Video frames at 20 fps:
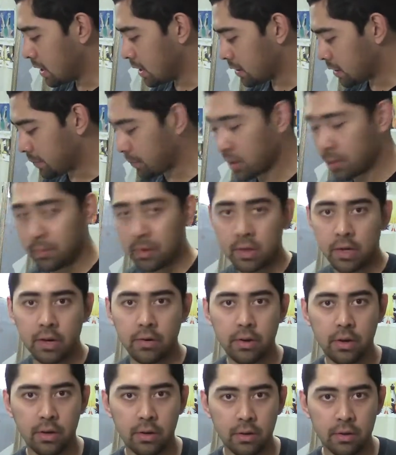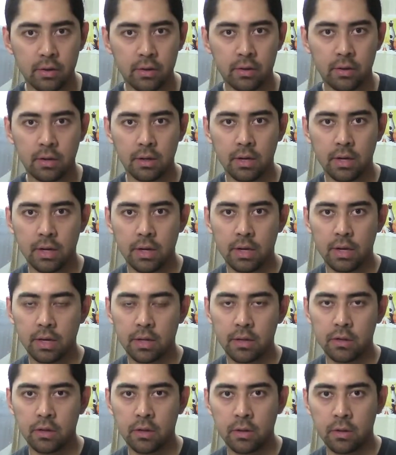Some good materials
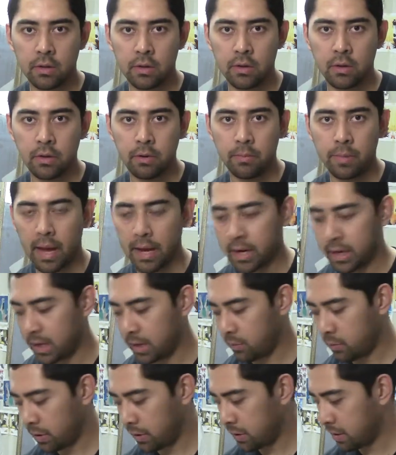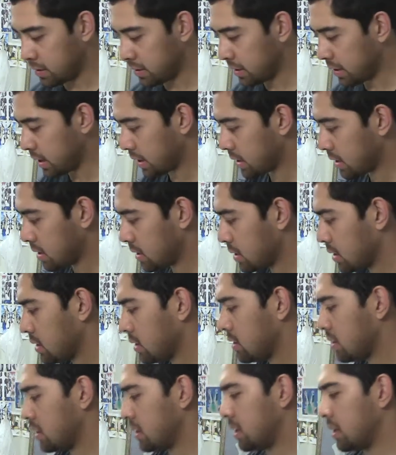to back it up with is like,
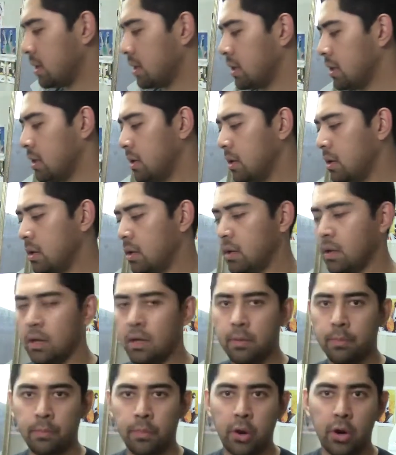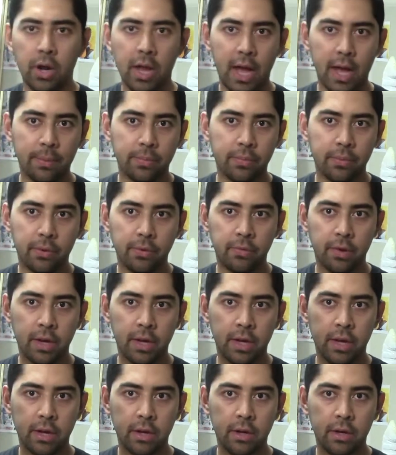let's see, burlap
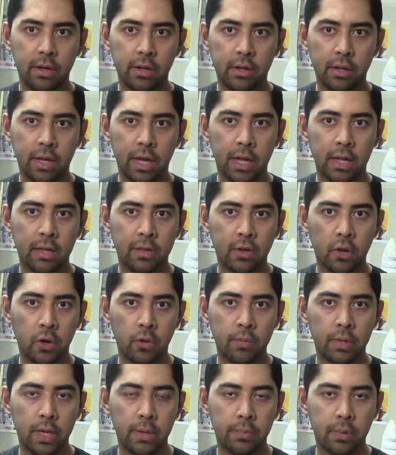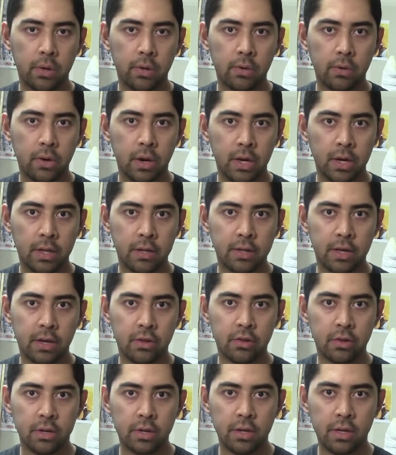right here. You can get this at Home Depot gardening
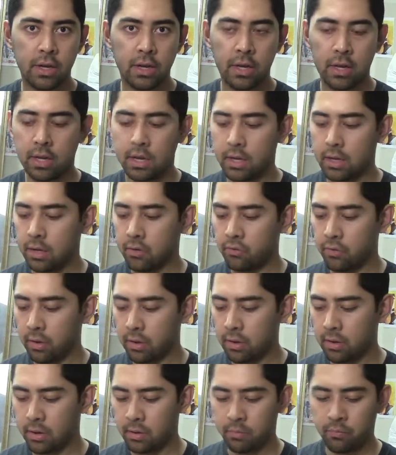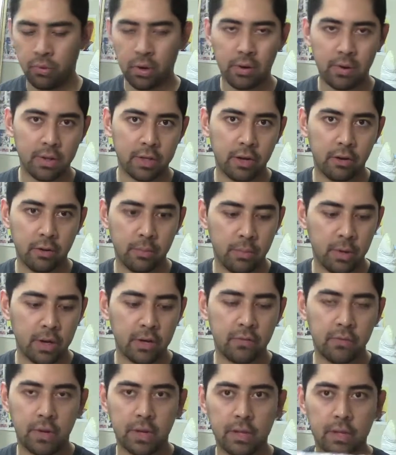section. Probably
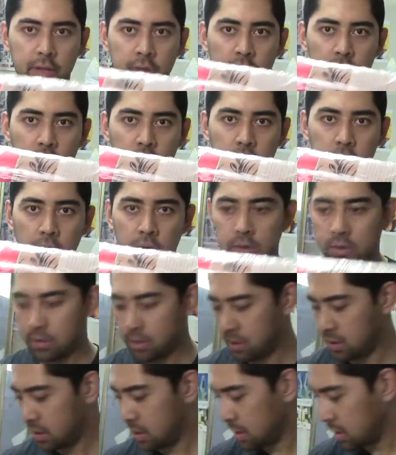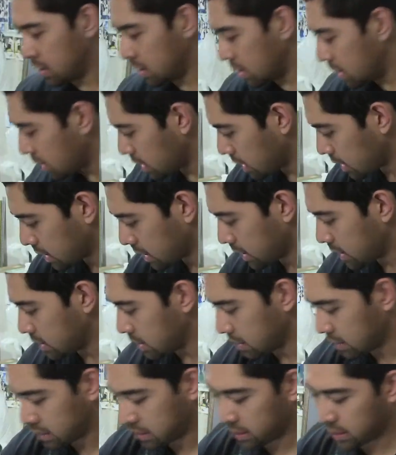$7 for like this whole roll. Kind of
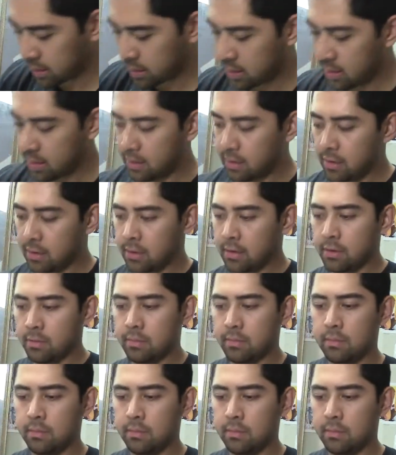looks like this.